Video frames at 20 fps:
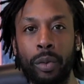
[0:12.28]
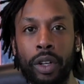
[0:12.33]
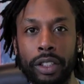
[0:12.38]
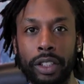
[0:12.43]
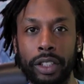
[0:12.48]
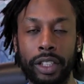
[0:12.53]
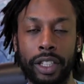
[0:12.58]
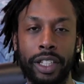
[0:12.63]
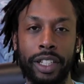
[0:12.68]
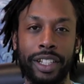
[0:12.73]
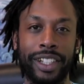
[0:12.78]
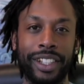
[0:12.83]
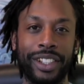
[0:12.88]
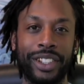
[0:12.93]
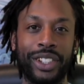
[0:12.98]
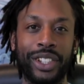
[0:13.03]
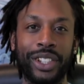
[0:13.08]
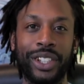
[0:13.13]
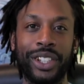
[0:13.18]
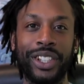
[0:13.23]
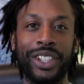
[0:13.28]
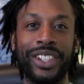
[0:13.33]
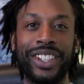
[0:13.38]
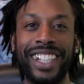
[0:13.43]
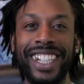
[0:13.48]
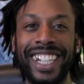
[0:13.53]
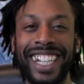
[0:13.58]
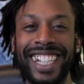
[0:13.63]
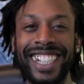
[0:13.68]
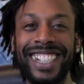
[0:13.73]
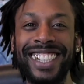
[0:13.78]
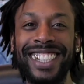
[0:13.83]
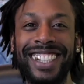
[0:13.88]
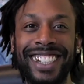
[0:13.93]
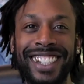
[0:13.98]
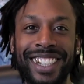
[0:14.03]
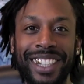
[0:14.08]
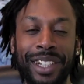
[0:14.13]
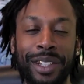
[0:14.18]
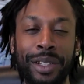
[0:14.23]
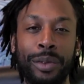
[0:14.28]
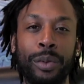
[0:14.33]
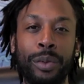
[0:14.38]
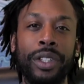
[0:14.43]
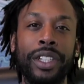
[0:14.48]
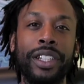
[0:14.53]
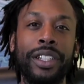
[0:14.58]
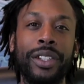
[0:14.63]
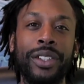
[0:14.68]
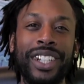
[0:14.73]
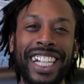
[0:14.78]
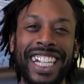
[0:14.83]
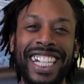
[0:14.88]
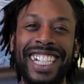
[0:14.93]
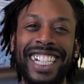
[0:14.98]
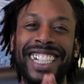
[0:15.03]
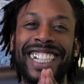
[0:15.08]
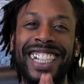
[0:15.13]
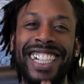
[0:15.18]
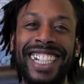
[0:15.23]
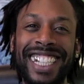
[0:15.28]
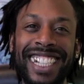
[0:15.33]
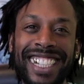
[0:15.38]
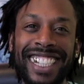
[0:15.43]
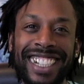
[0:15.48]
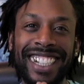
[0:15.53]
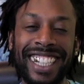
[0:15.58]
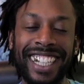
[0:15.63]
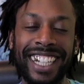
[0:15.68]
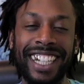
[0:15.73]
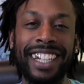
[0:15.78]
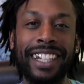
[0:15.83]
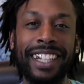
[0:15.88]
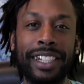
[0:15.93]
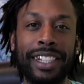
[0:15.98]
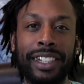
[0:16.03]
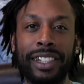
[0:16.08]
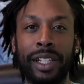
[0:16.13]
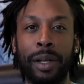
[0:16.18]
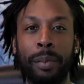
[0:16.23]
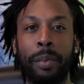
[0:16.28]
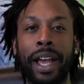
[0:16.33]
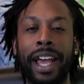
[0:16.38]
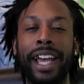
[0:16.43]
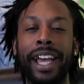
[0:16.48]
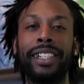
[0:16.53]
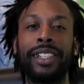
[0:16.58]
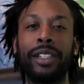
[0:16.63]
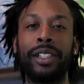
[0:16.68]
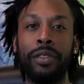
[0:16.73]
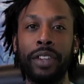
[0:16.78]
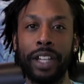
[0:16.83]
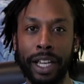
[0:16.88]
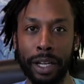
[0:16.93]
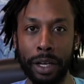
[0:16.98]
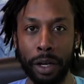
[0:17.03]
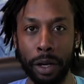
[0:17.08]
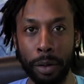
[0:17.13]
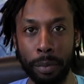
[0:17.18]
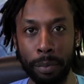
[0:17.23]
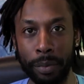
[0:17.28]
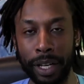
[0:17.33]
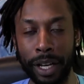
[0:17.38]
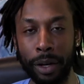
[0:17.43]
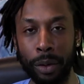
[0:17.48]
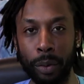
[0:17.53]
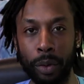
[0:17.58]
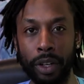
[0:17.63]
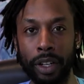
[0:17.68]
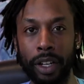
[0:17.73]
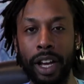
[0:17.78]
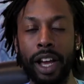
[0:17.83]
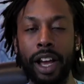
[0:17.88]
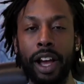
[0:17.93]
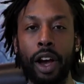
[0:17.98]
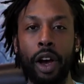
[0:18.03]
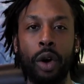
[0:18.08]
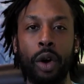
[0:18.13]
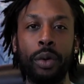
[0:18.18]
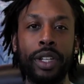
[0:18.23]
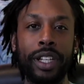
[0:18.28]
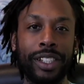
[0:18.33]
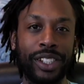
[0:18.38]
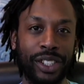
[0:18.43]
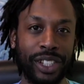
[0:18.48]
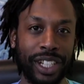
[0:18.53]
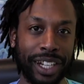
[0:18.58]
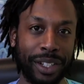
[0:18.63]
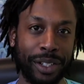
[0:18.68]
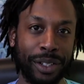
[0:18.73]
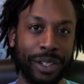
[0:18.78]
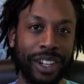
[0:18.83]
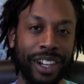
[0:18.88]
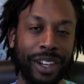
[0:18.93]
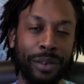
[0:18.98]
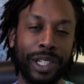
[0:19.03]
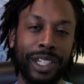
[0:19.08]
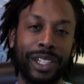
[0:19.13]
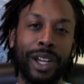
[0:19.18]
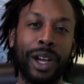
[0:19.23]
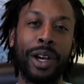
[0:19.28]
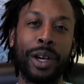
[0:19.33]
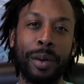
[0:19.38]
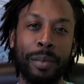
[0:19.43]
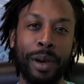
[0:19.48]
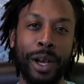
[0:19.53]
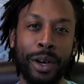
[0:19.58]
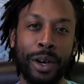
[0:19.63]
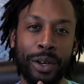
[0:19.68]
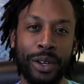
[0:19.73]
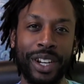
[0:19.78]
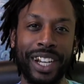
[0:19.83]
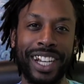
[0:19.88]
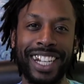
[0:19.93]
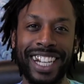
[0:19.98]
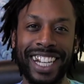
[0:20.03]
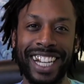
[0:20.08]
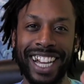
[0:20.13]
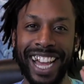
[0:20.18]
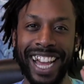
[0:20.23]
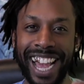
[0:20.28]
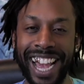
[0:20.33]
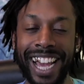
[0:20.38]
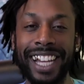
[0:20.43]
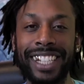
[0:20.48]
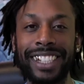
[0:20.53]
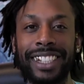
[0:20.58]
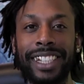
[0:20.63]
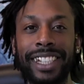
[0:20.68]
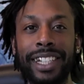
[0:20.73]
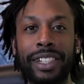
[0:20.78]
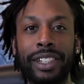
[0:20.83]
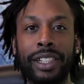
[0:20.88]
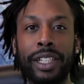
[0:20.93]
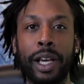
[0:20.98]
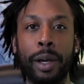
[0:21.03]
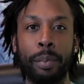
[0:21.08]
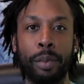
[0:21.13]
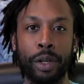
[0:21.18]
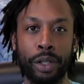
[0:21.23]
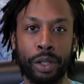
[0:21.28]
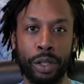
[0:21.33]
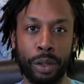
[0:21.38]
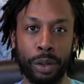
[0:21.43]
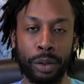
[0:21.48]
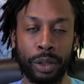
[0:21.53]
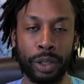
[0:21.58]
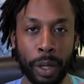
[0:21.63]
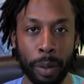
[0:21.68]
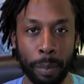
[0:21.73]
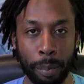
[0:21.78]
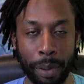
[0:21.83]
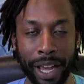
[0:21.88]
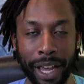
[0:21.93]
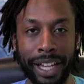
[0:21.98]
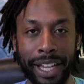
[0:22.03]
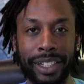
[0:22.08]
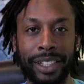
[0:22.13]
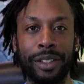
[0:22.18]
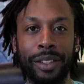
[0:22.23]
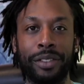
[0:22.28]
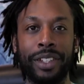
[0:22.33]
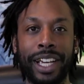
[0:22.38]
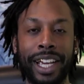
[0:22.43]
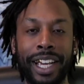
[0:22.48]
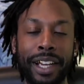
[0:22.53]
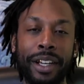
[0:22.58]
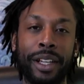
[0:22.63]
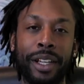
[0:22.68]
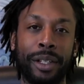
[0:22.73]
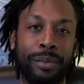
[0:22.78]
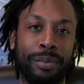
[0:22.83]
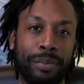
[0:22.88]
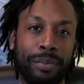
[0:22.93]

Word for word: What's good, y'all? It's Sea Will, and this is the Passive Income Network. On this channel, we talk about creating assets that produce passive income.